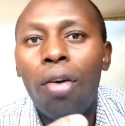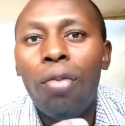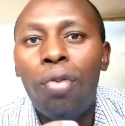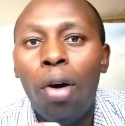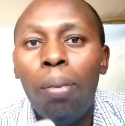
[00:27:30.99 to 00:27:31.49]

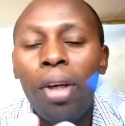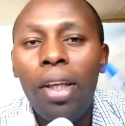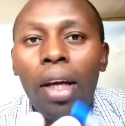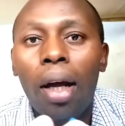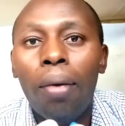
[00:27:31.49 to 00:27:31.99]
From
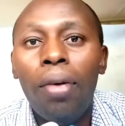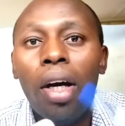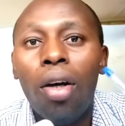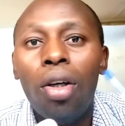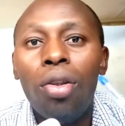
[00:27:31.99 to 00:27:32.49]
here we
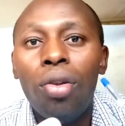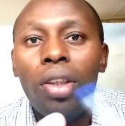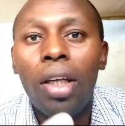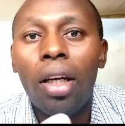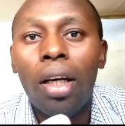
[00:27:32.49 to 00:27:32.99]
are going to
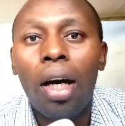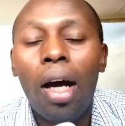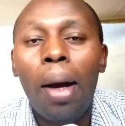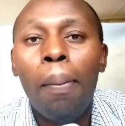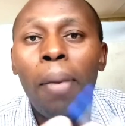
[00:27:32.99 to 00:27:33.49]
check
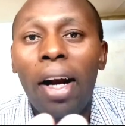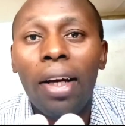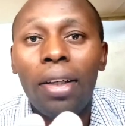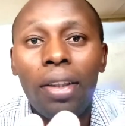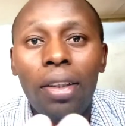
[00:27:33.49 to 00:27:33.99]

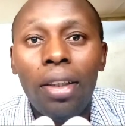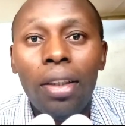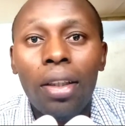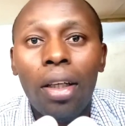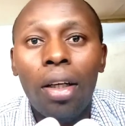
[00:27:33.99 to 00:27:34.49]
Marek
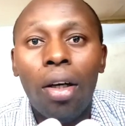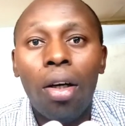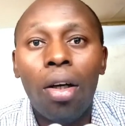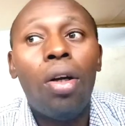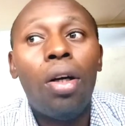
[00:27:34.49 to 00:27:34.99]
disease
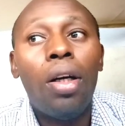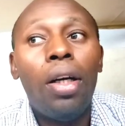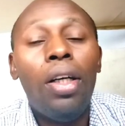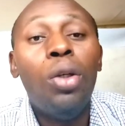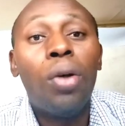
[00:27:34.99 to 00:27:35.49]
or
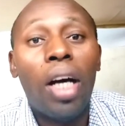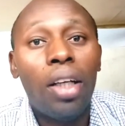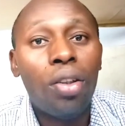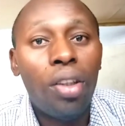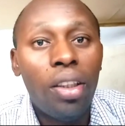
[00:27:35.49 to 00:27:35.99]

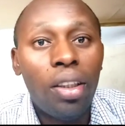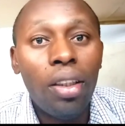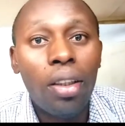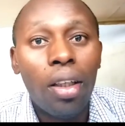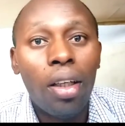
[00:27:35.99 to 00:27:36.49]
Newcastle
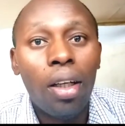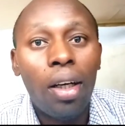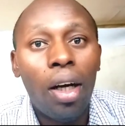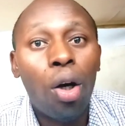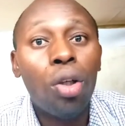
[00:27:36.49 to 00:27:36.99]
disease.
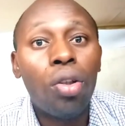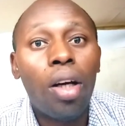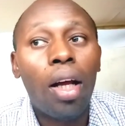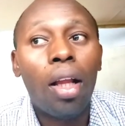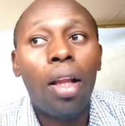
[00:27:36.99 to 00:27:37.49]
Also
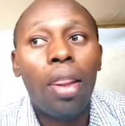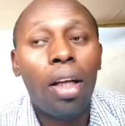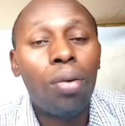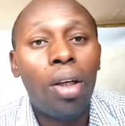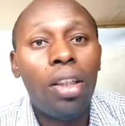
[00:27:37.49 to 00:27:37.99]
now
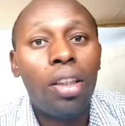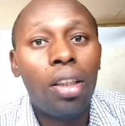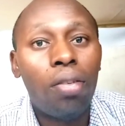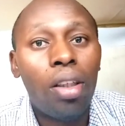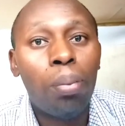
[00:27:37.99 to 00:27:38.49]
that one, it
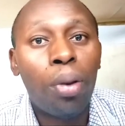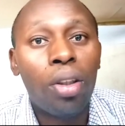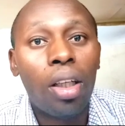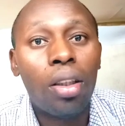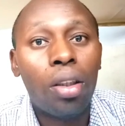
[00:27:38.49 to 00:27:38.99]
is very
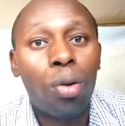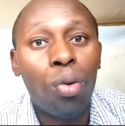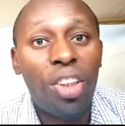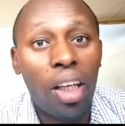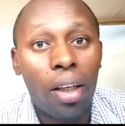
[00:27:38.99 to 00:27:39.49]
important to
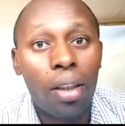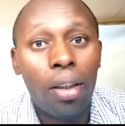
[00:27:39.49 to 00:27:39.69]
check.